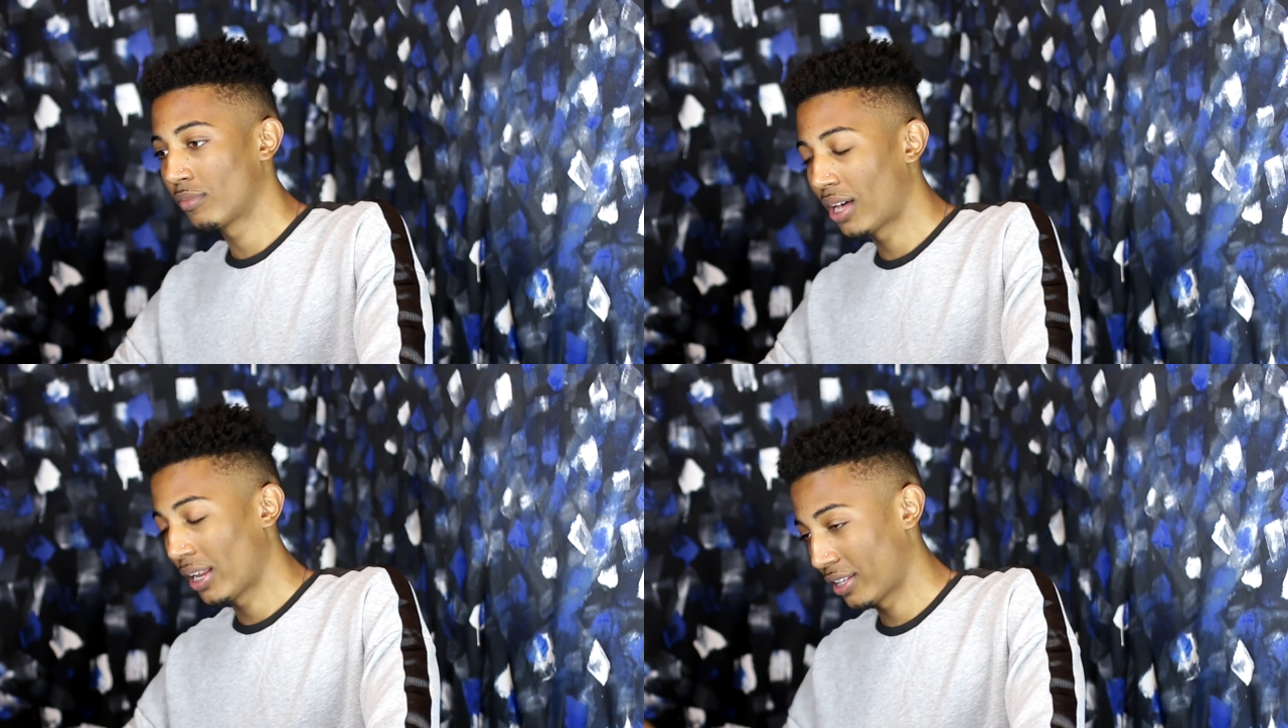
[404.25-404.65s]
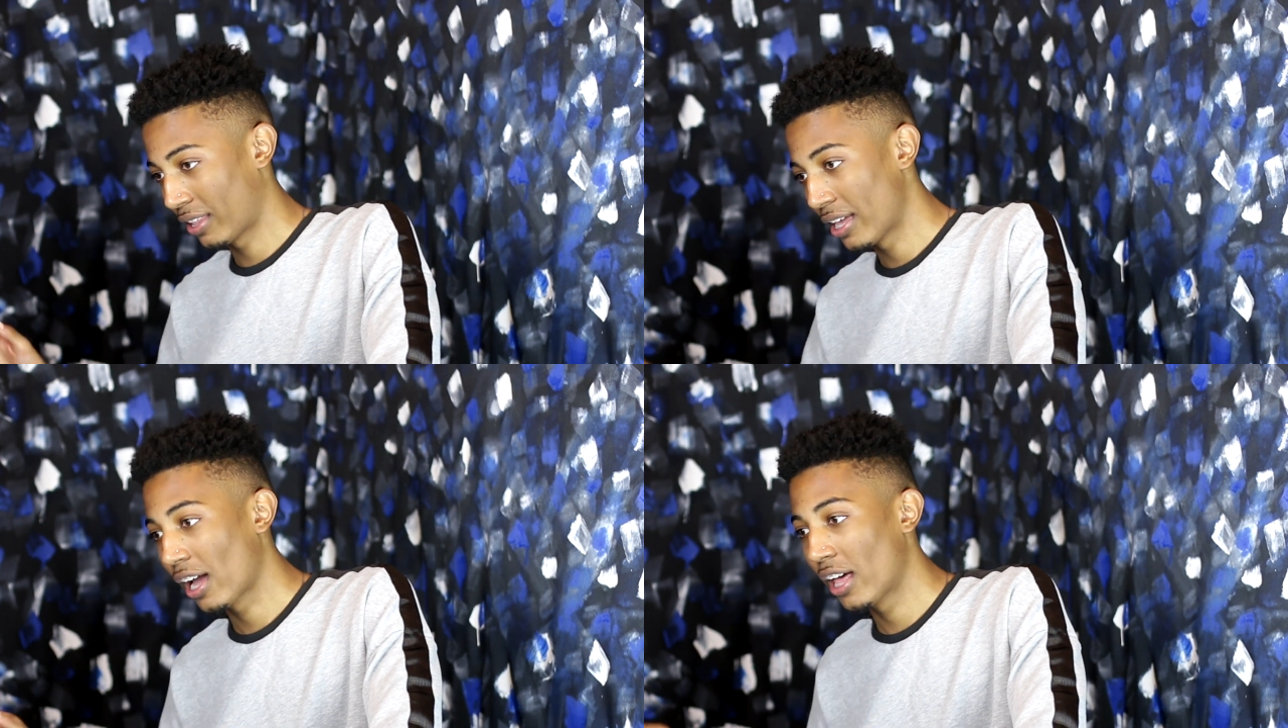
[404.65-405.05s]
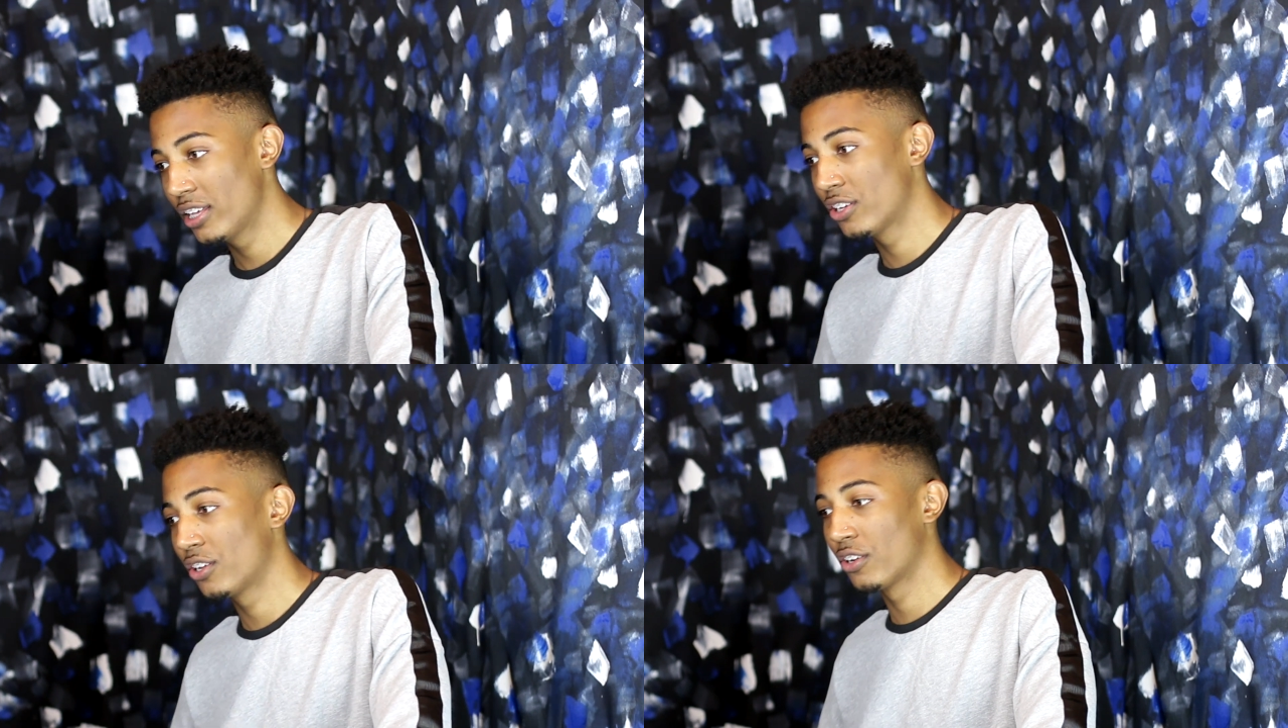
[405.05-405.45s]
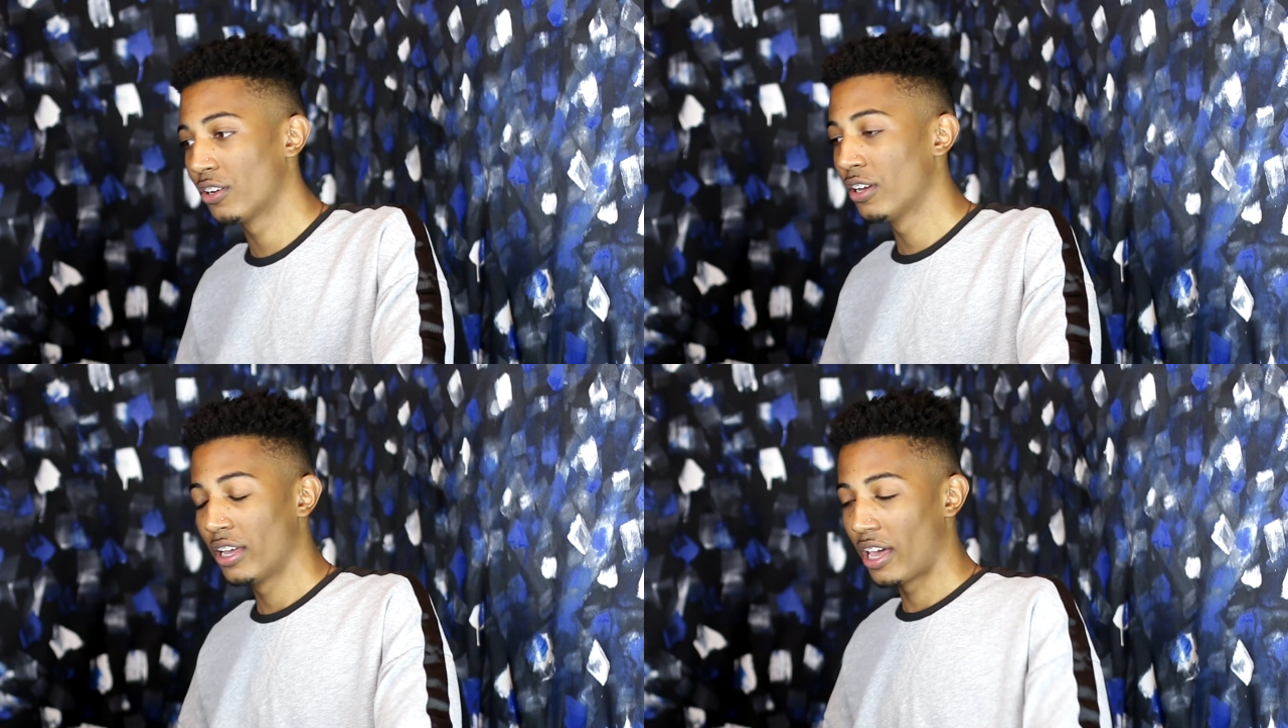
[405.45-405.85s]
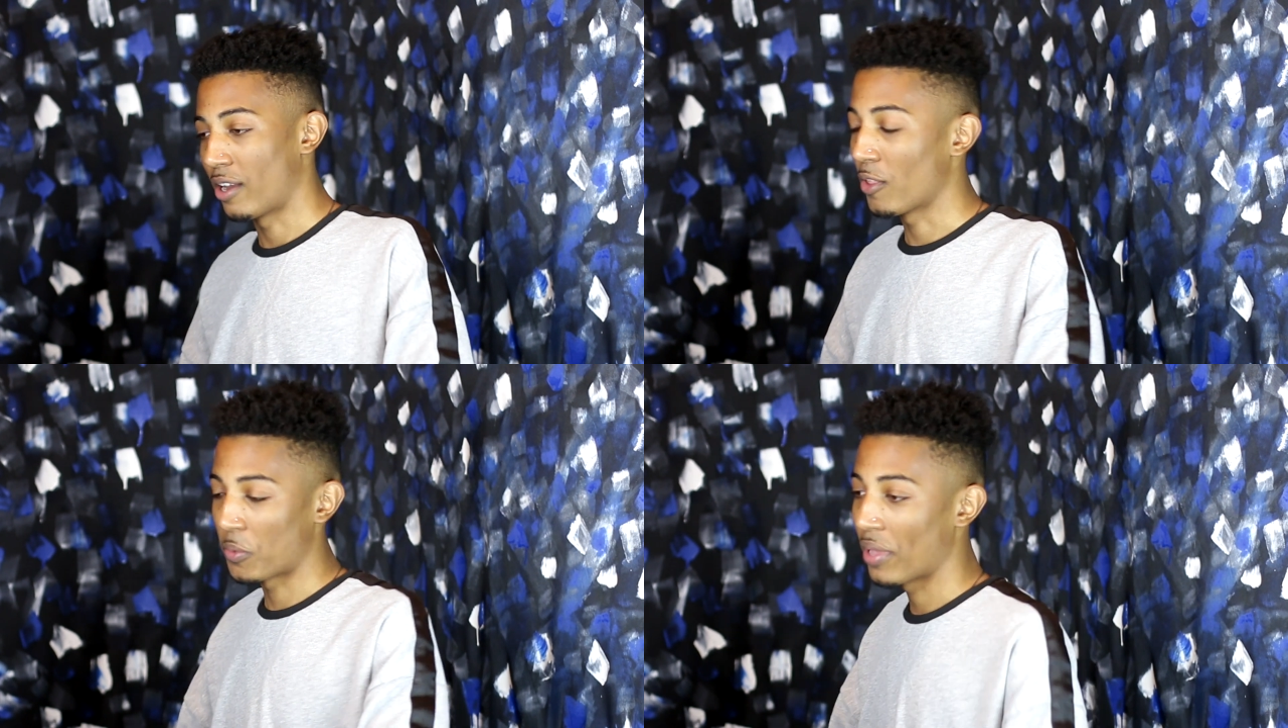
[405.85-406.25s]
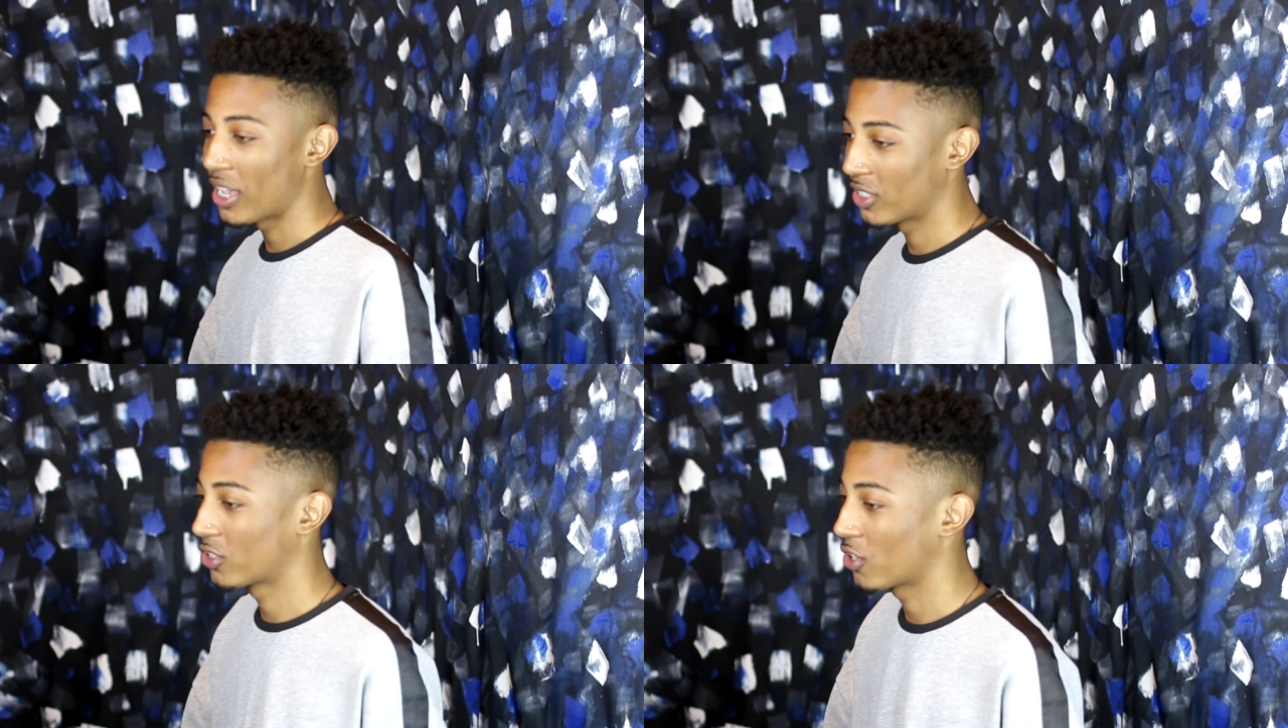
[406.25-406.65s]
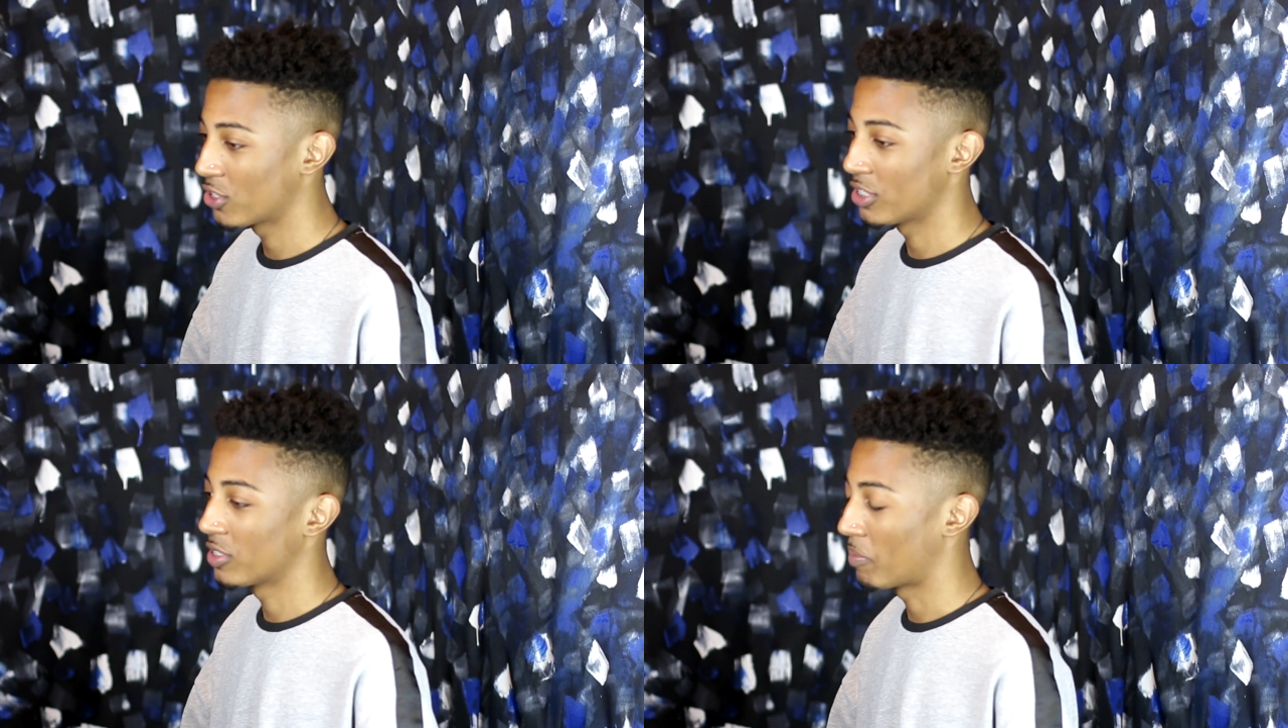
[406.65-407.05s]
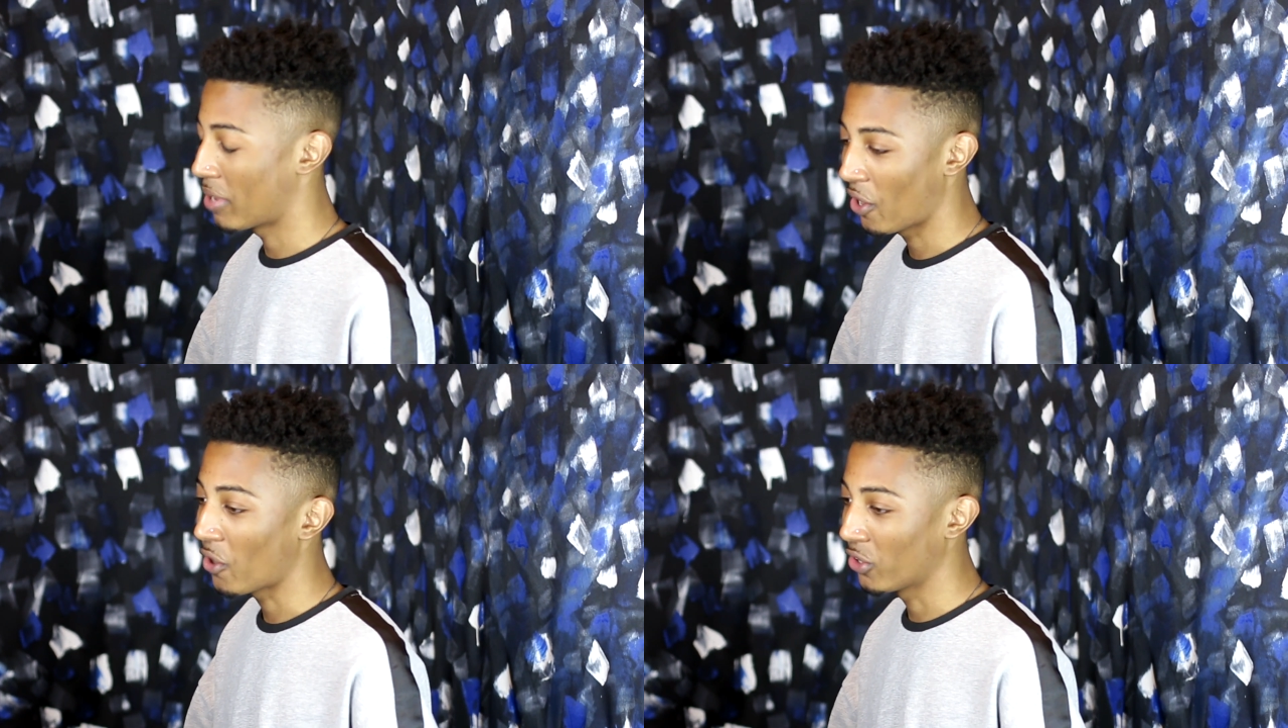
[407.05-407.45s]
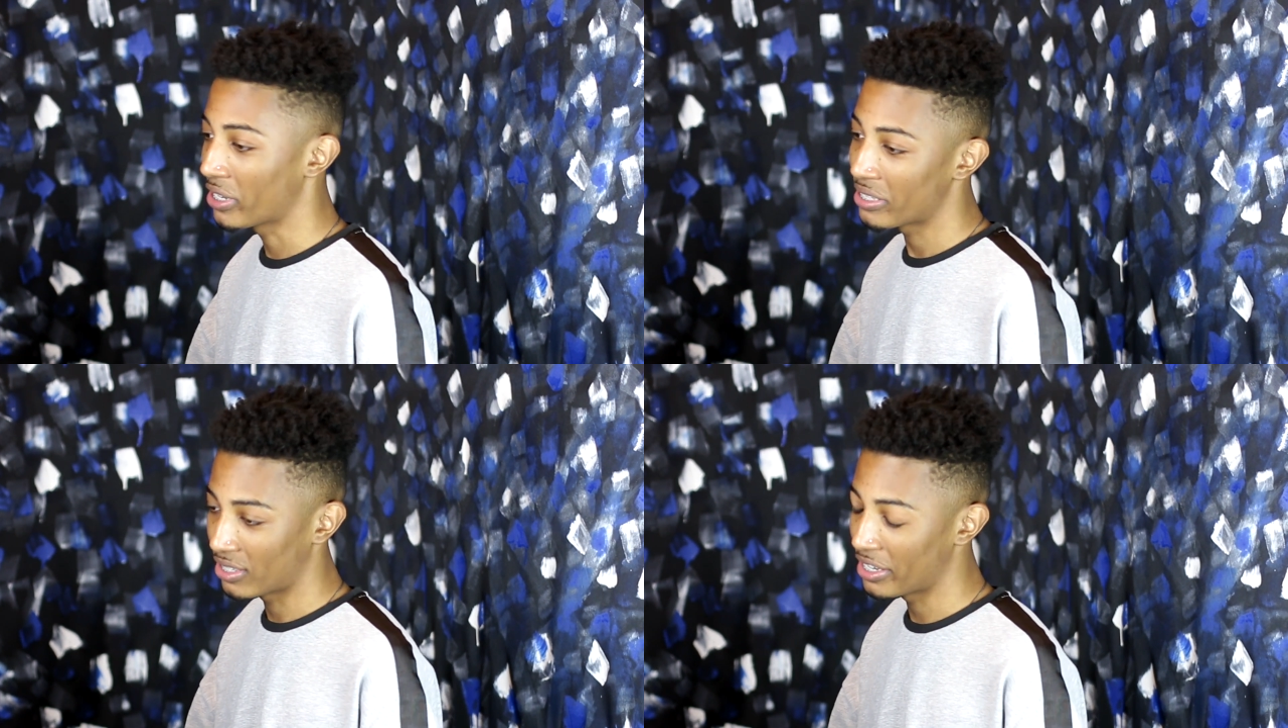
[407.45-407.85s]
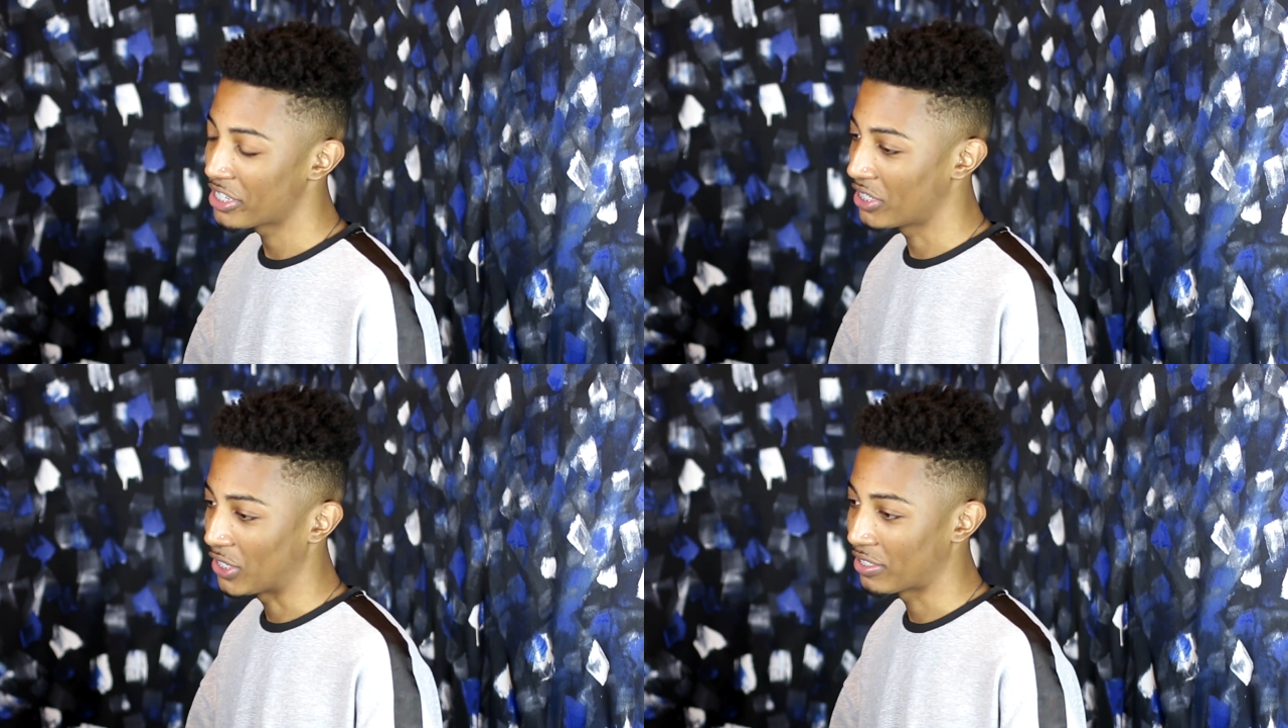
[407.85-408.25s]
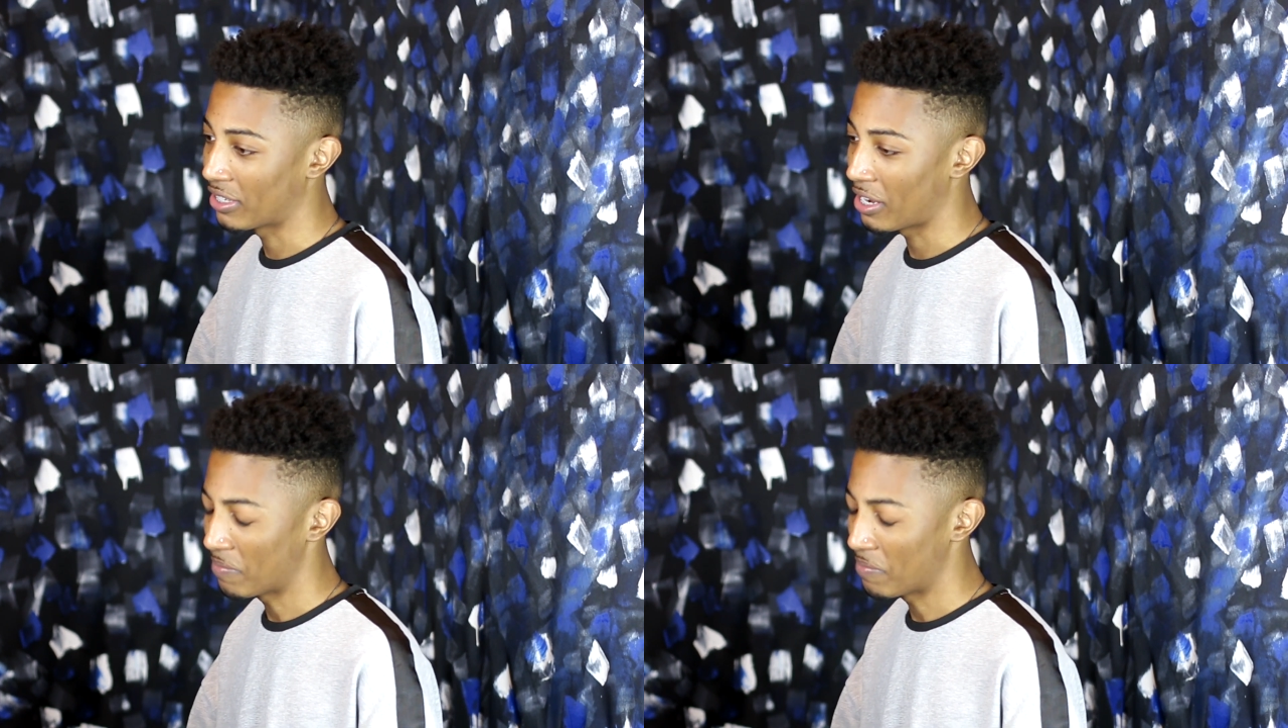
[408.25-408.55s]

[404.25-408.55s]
I'd like to thank Kylie Jenner and all the plastic surgeons that made her look as good as she looks it.